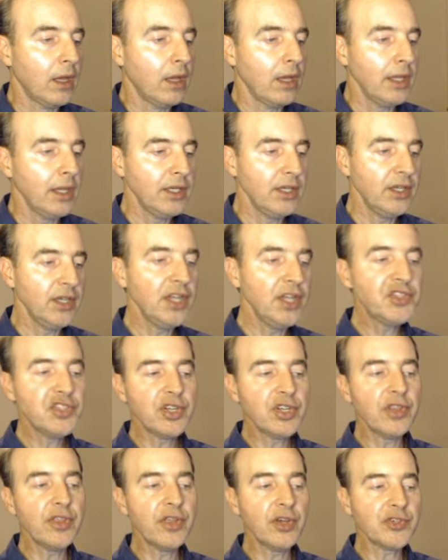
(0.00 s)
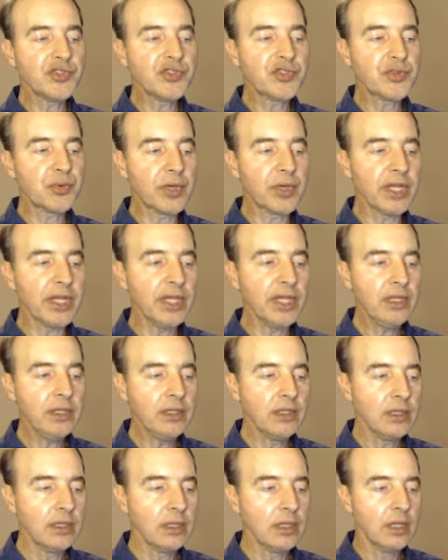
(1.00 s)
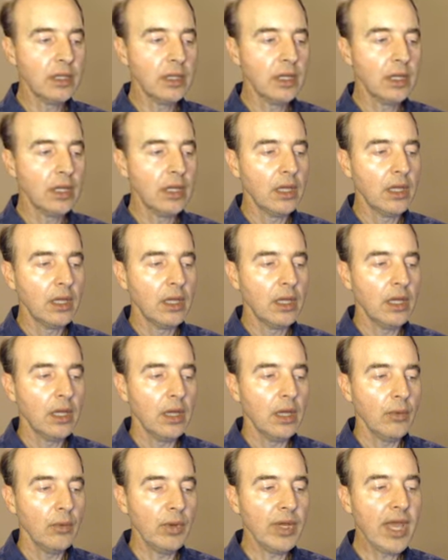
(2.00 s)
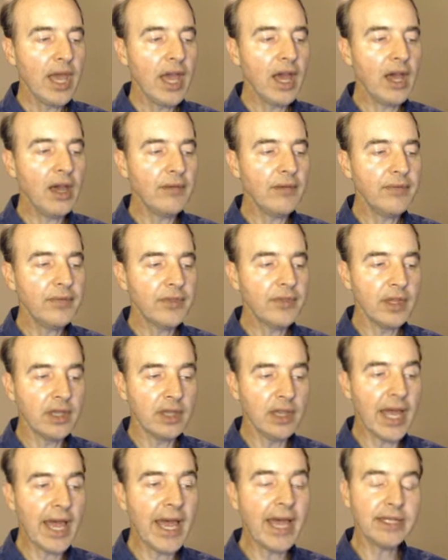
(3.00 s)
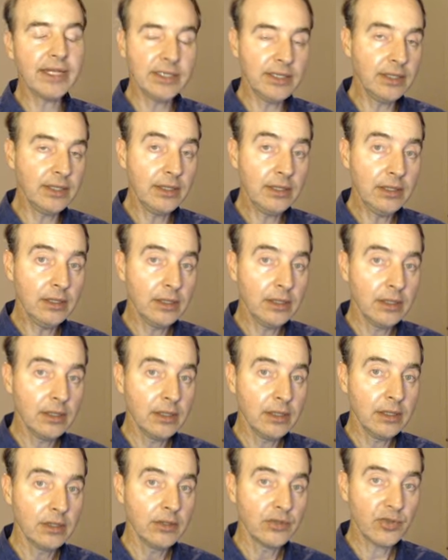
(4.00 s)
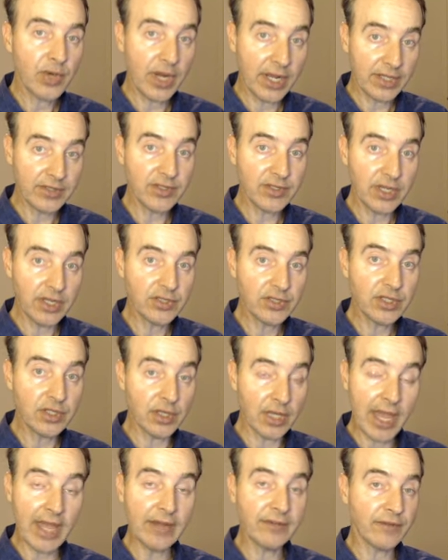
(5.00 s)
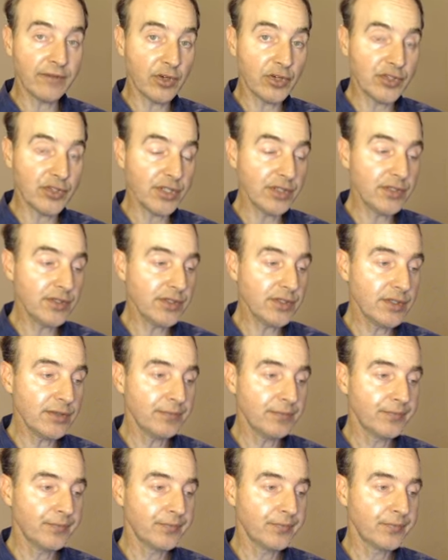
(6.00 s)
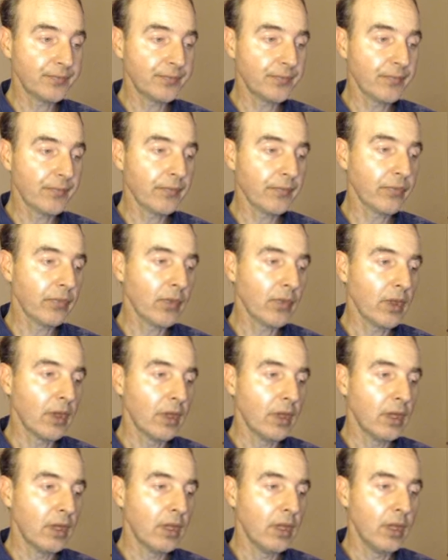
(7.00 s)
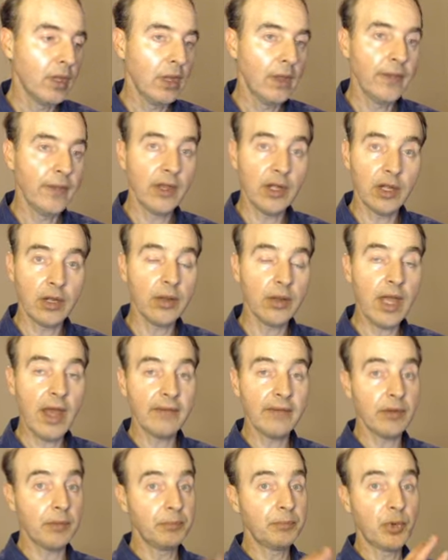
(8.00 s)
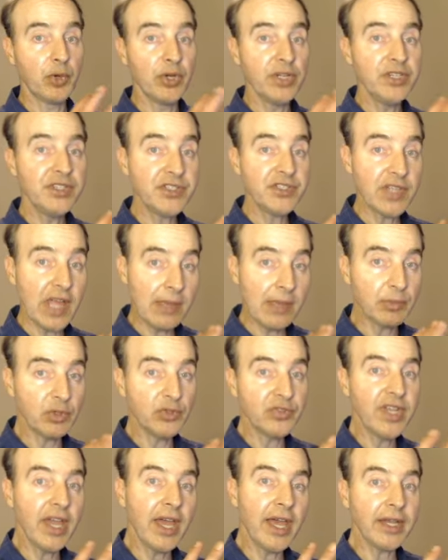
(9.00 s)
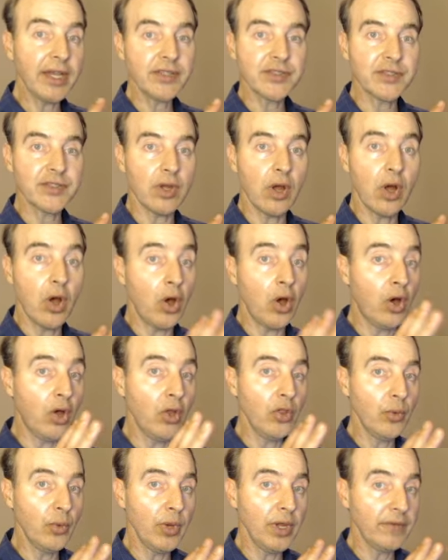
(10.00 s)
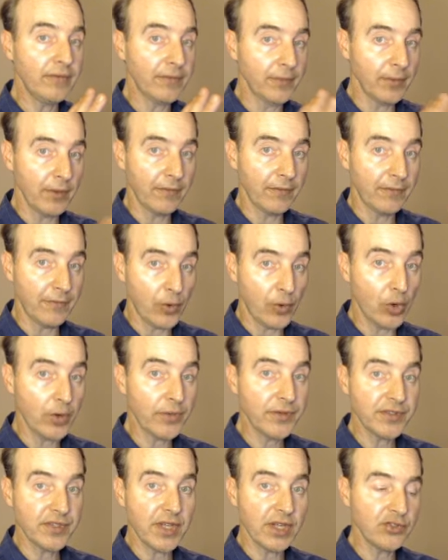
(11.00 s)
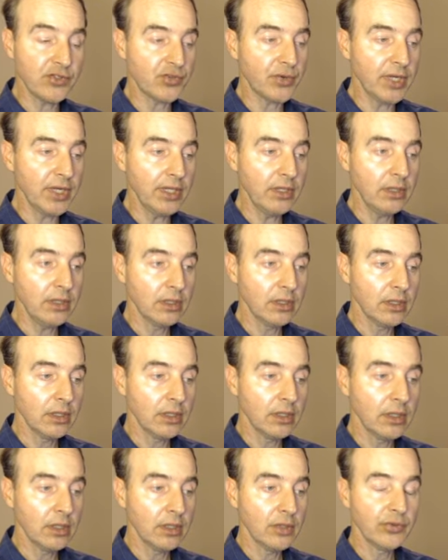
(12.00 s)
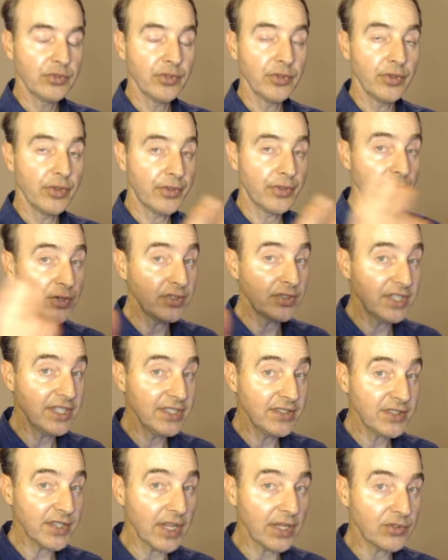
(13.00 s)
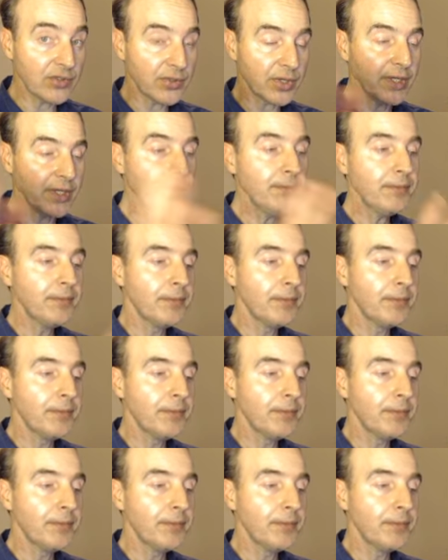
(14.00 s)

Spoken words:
in addition to those three, we have the Latin translation, Latin versions, that have a pretty stable text all the way from the 4th century to the 13th century.